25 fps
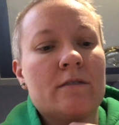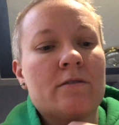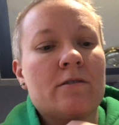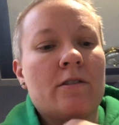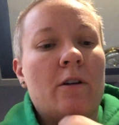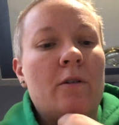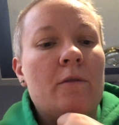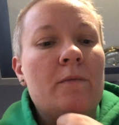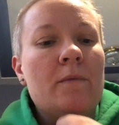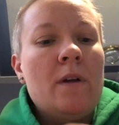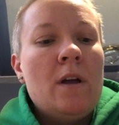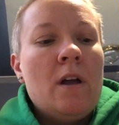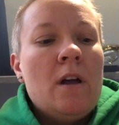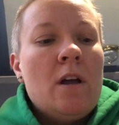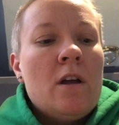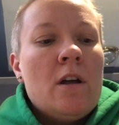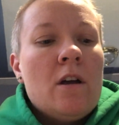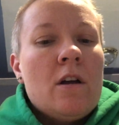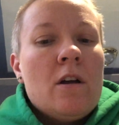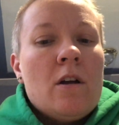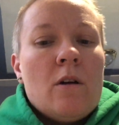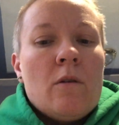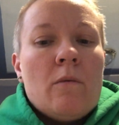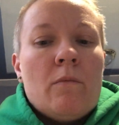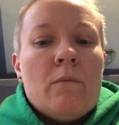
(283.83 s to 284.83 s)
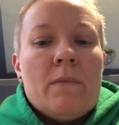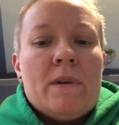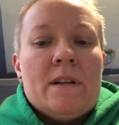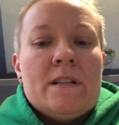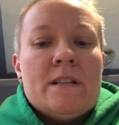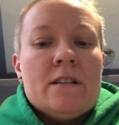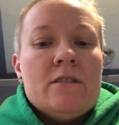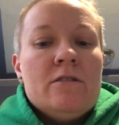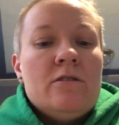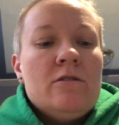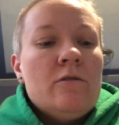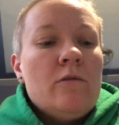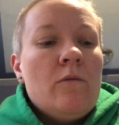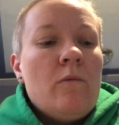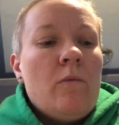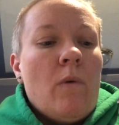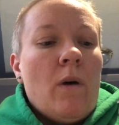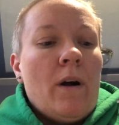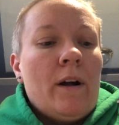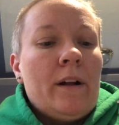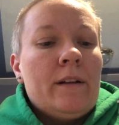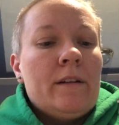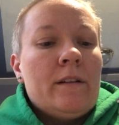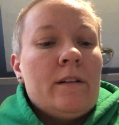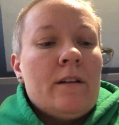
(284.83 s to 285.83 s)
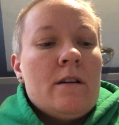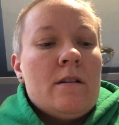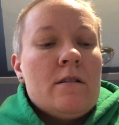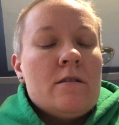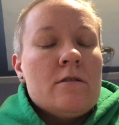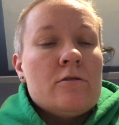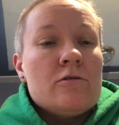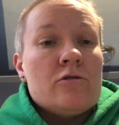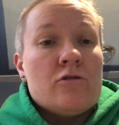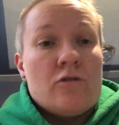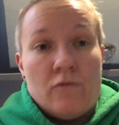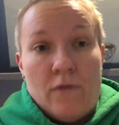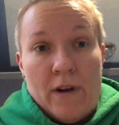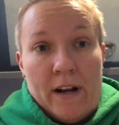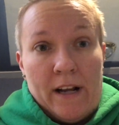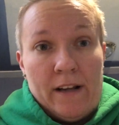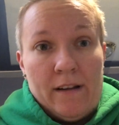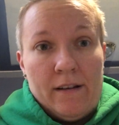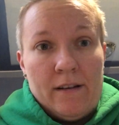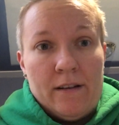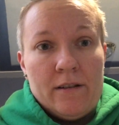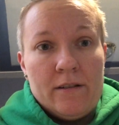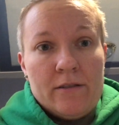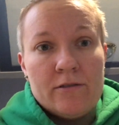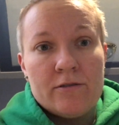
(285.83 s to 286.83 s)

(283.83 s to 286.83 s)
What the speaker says: So we did do one drink.